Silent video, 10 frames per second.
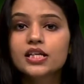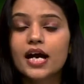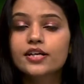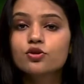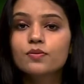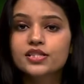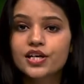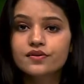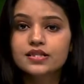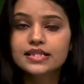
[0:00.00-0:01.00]
and New
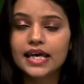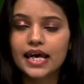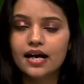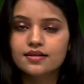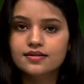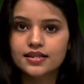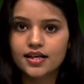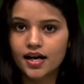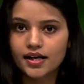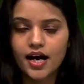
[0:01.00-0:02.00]
Materials
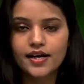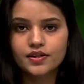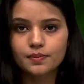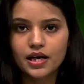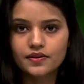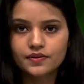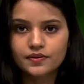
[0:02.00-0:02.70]
ARCI Hyderabad.